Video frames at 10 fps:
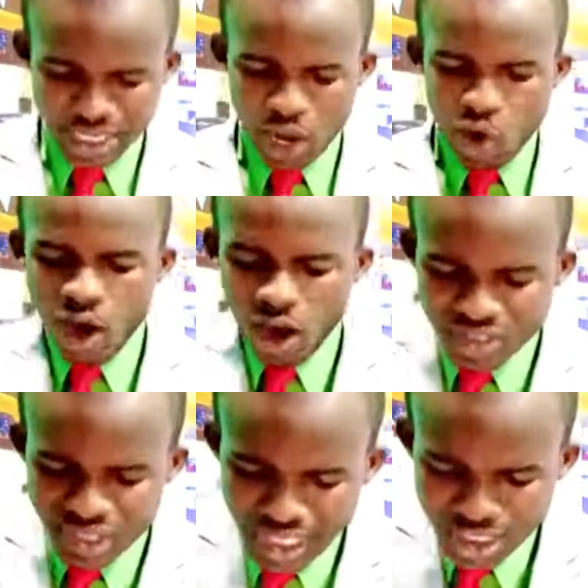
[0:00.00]

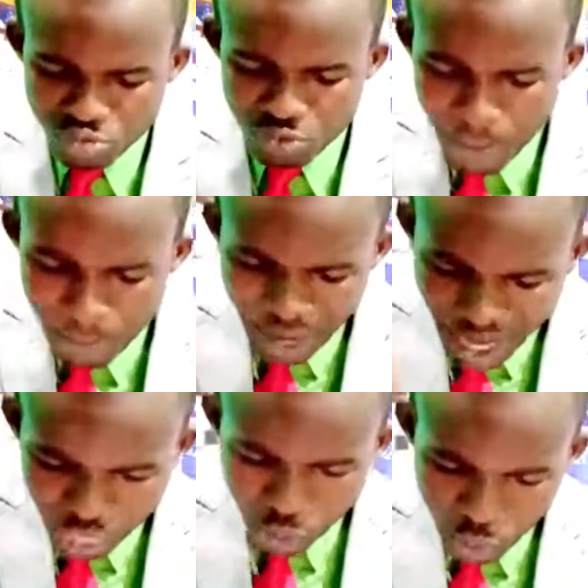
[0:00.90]
All things were
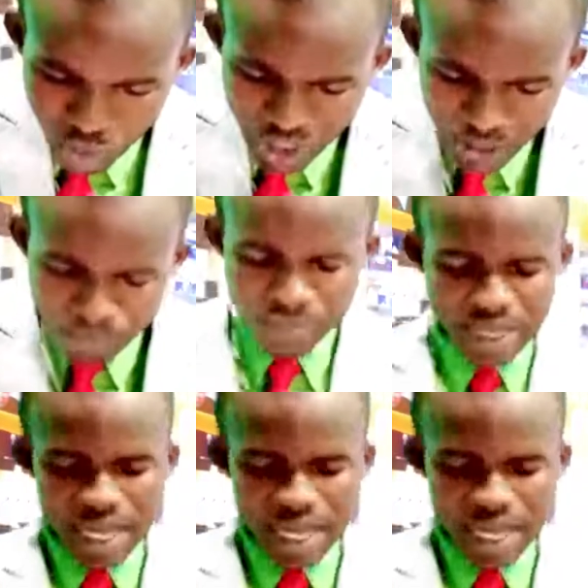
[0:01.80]
made through him,